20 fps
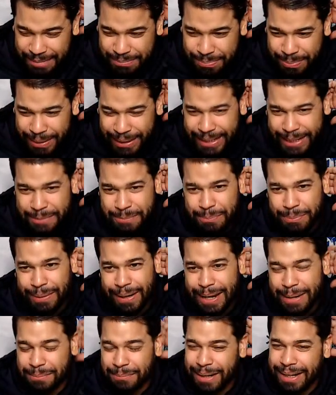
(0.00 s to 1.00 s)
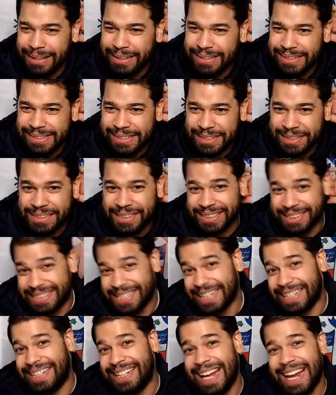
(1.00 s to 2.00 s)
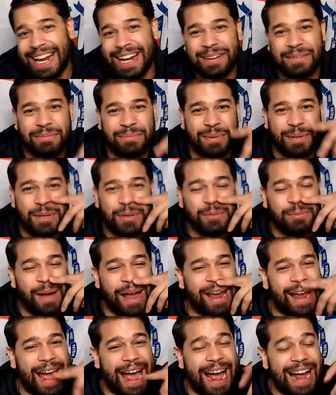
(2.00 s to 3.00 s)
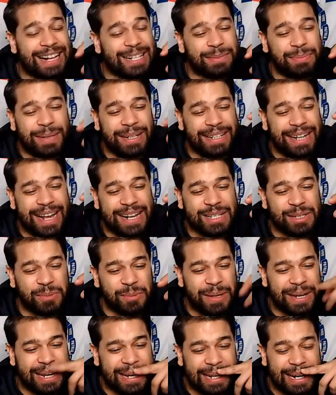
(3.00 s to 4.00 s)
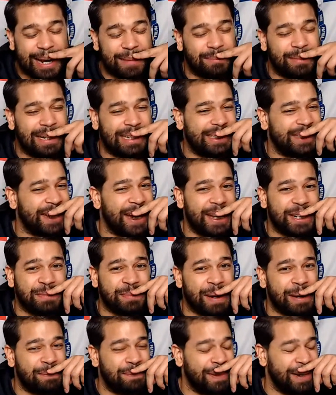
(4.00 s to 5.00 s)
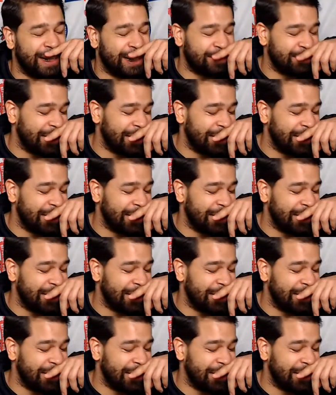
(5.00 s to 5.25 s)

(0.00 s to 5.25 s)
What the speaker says: picking Plant by decision today, but you may ask me next week, and I may change my pick.